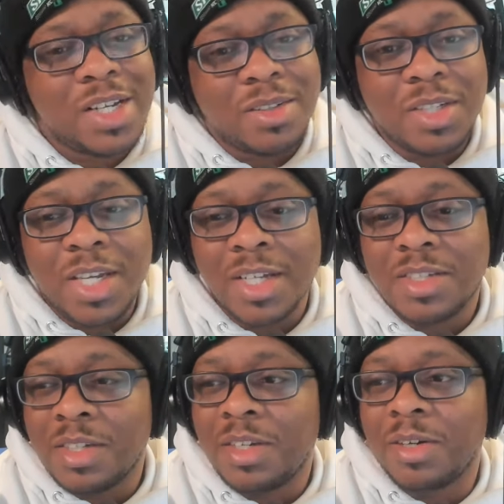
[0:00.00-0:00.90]
you can't
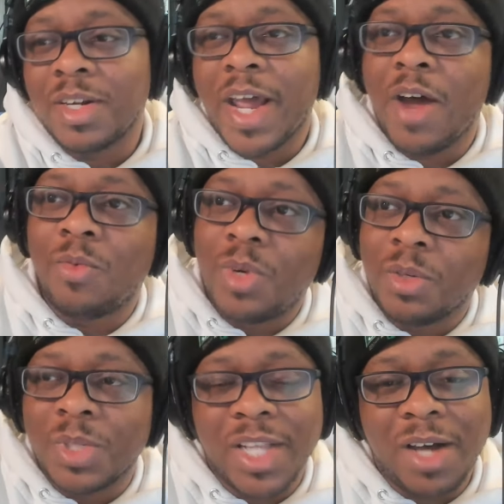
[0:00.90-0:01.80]
sit here and have one
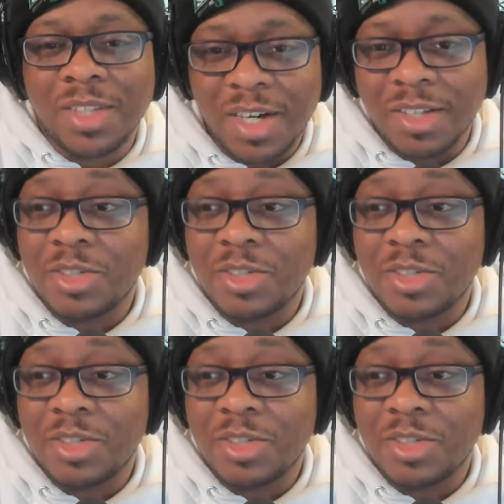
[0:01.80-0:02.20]
without the other.